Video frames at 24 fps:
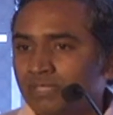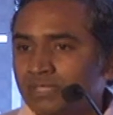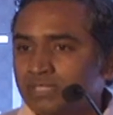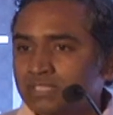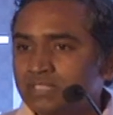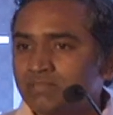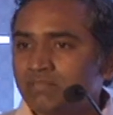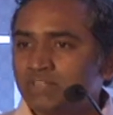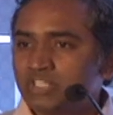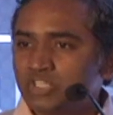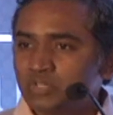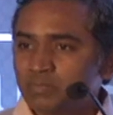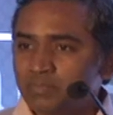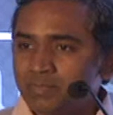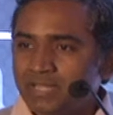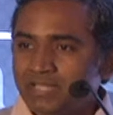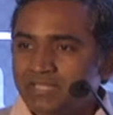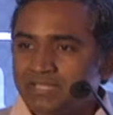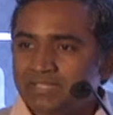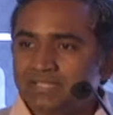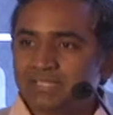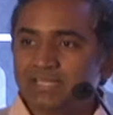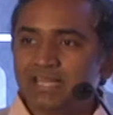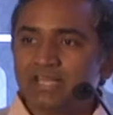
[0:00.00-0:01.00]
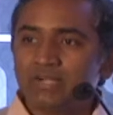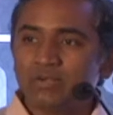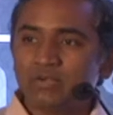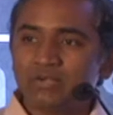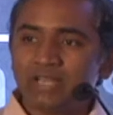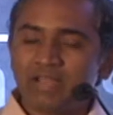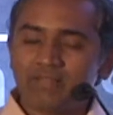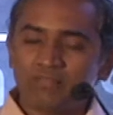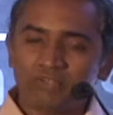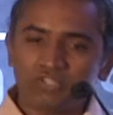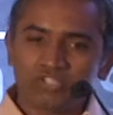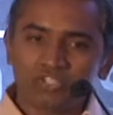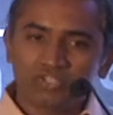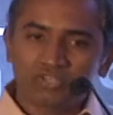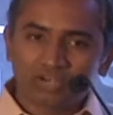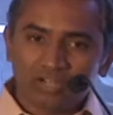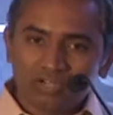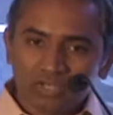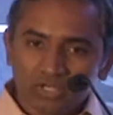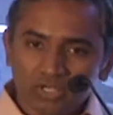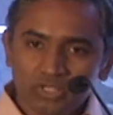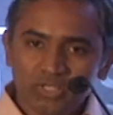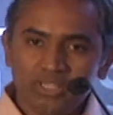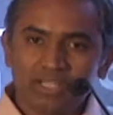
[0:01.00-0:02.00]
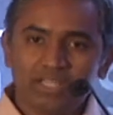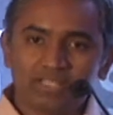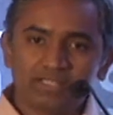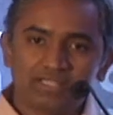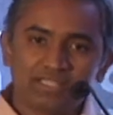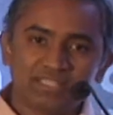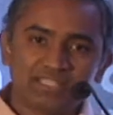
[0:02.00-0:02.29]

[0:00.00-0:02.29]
So which means that I don't have to struggle to get